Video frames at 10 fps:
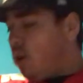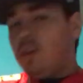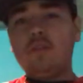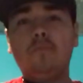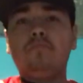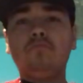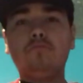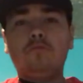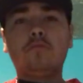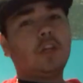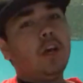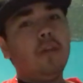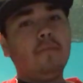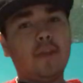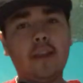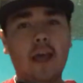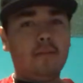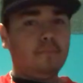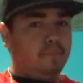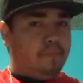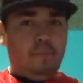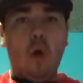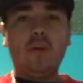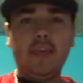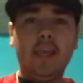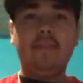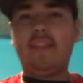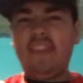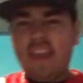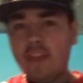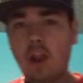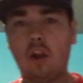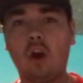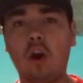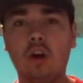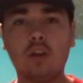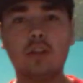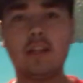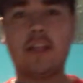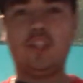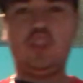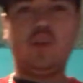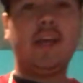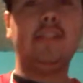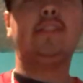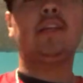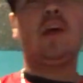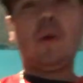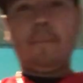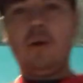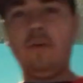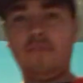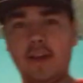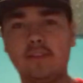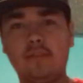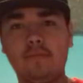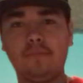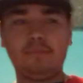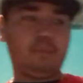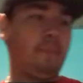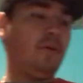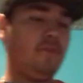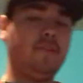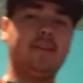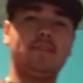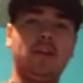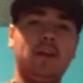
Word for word: are good. They're not bulky, they're not long, like a dress. Perfect. Perfect.